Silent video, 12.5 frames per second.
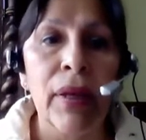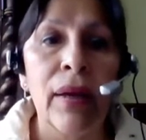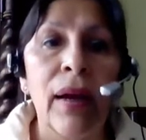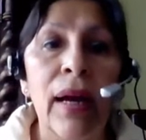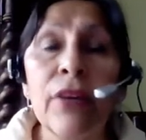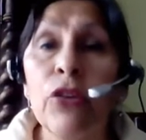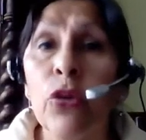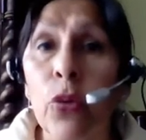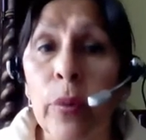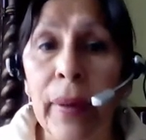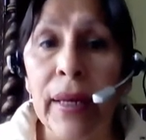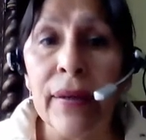
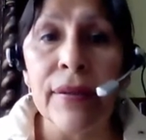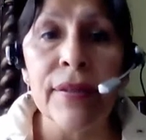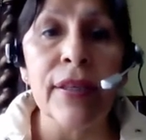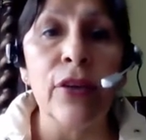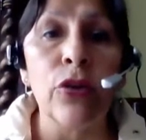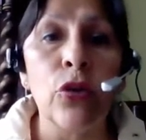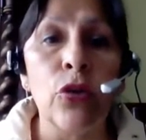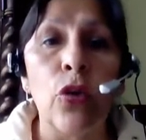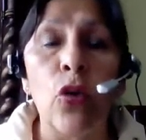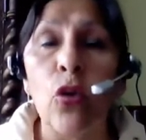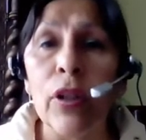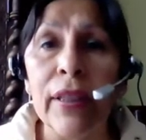Hydro-Québec secured
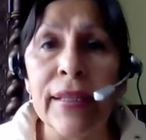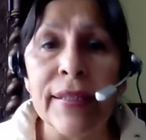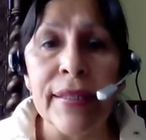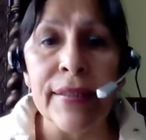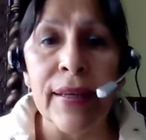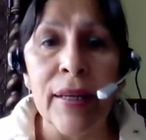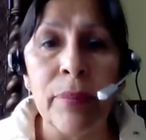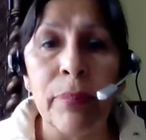all necessary